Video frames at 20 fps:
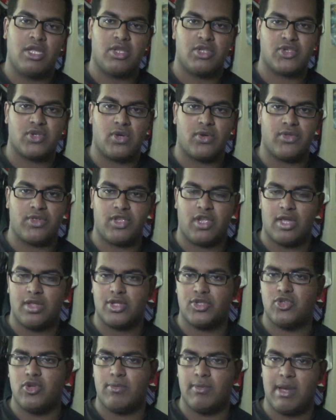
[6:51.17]
So the
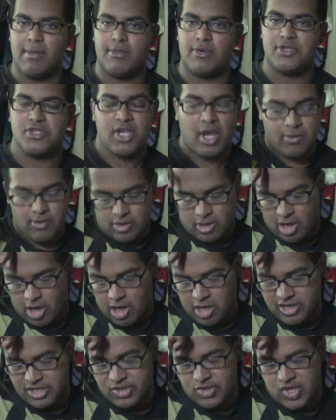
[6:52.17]
other 2 members that were
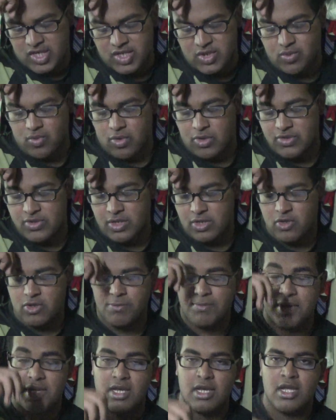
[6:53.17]
on Dressrosa
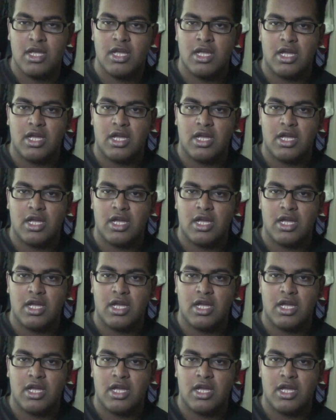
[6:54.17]
could be